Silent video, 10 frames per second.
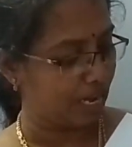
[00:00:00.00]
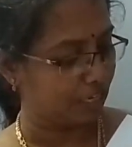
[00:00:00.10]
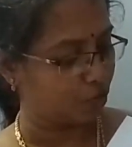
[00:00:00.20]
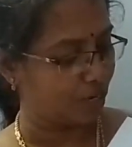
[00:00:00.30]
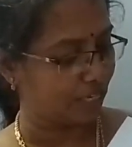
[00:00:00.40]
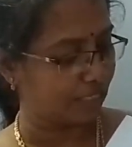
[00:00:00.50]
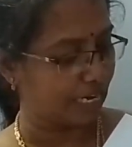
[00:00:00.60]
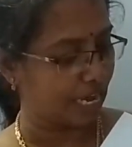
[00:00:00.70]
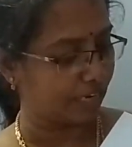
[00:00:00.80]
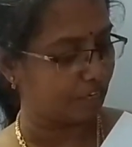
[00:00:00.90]
as well as
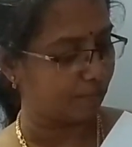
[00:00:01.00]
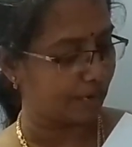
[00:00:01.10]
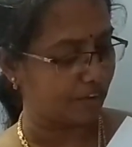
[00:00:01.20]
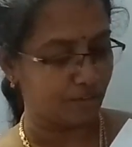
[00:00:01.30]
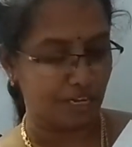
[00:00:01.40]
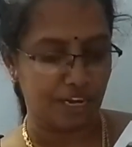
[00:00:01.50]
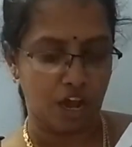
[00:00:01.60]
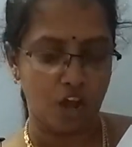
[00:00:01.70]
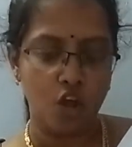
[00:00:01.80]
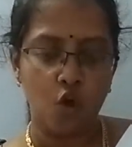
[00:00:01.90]
the northern part of
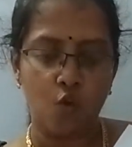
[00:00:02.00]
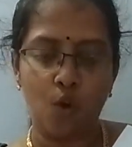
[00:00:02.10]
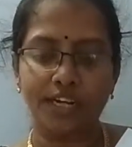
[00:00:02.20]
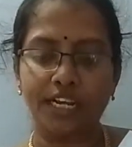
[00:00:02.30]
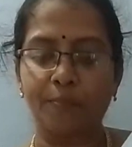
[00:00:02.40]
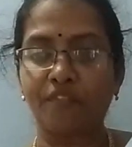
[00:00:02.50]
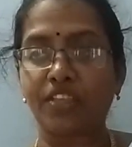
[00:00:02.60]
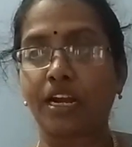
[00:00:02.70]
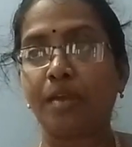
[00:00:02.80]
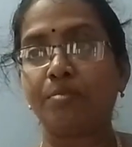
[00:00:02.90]
India, what type of
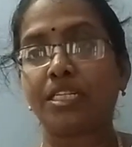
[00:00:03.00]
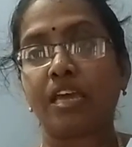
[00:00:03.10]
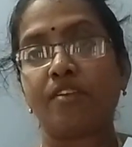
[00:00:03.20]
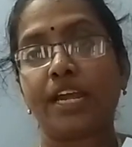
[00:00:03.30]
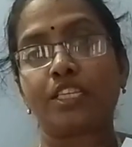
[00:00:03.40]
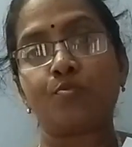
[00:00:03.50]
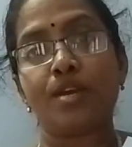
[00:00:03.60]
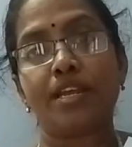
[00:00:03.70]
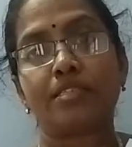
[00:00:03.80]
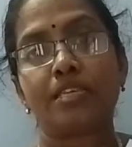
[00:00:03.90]
the climate they were
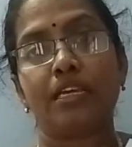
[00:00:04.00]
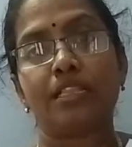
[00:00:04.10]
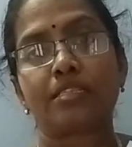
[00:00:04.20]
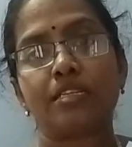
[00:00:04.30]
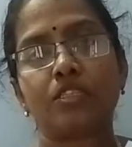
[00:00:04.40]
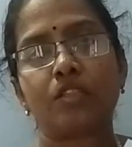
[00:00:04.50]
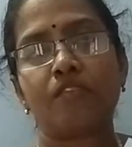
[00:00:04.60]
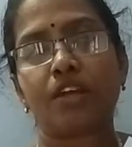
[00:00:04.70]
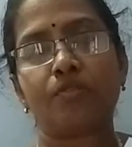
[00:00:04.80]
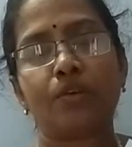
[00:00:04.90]
experiencing in the sense?
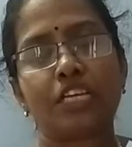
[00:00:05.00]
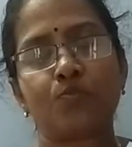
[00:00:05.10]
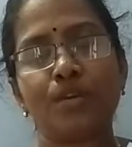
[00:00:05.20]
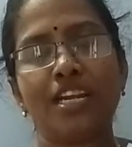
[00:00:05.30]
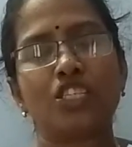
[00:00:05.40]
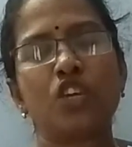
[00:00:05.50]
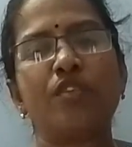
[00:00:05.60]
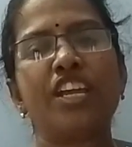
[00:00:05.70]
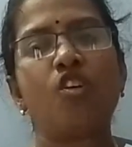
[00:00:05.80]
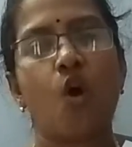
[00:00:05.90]
They were experiencing
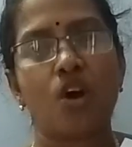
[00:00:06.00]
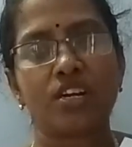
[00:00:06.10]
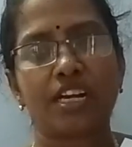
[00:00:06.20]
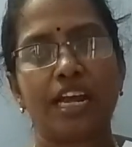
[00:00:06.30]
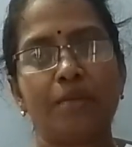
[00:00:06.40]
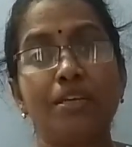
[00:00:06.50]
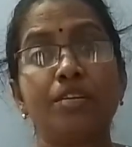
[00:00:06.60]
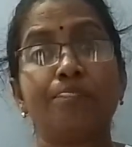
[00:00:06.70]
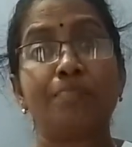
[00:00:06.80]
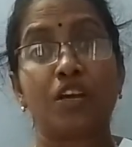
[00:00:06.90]
very hot
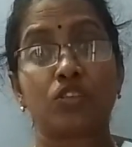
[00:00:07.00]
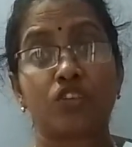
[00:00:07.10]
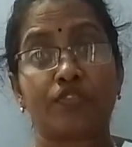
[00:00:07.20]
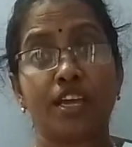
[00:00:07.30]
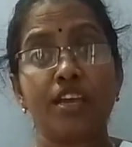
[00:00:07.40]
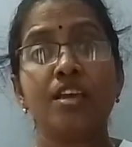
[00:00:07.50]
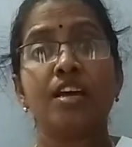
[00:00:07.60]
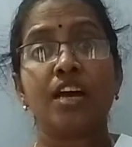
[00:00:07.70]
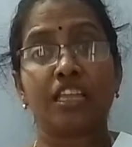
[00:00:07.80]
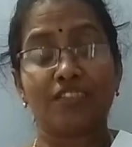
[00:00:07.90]
climate because of the,
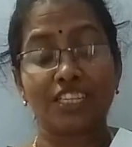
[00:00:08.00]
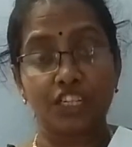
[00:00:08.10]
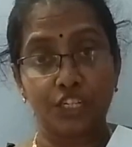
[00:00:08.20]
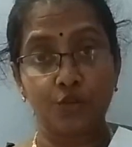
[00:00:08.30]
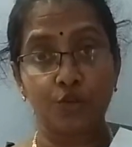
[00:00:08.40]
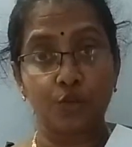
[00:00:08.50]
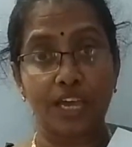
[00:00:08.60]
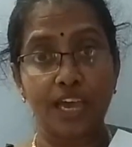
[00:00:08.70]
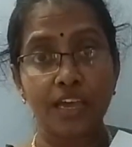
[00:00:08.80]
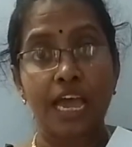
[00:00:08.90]
otherwise due to
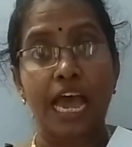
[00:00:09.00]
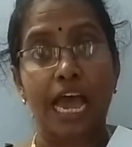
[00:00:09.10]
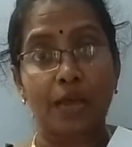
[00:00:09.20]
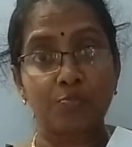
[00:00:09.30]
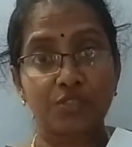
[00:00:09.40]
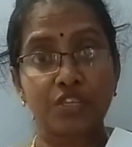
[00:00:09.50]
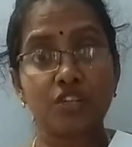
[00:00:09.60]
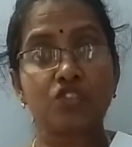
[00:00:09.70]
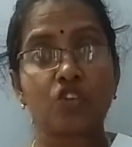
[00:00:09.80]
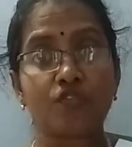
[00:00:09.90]
the
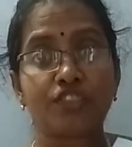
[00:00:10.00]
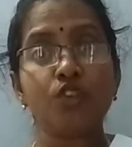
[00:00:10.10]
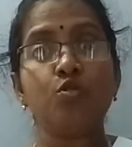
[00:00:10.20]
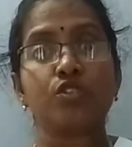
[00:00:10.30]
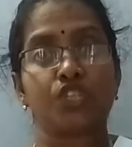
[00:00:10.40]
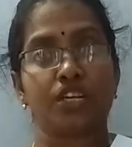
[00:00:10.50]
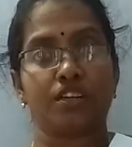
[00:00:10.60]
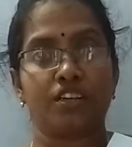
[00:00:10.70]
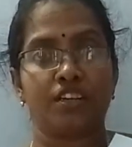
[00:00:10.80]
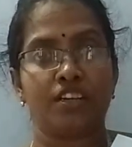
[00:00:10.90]
absence of the ocean.
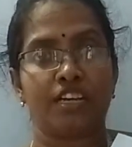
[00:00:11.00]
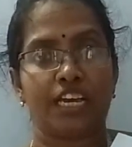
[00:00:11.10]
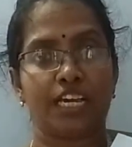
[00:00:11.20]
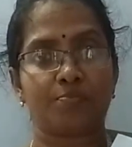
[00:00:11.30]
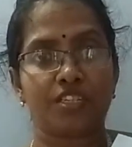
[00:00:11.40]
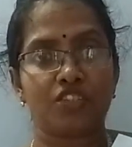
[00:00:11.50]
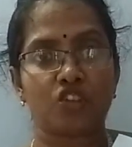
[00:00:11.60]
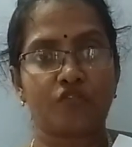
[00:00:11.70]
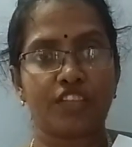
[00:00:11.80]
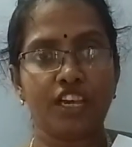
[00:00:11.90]
Absence
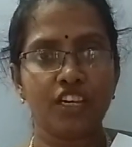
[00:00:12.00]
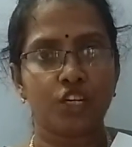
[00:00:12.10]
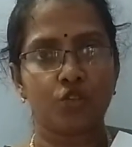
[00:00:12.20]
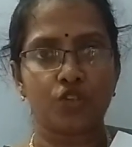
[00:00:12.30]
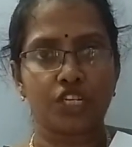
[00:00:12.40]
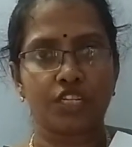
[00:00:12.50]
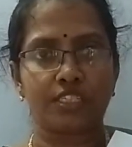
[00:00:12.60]
of the ocean.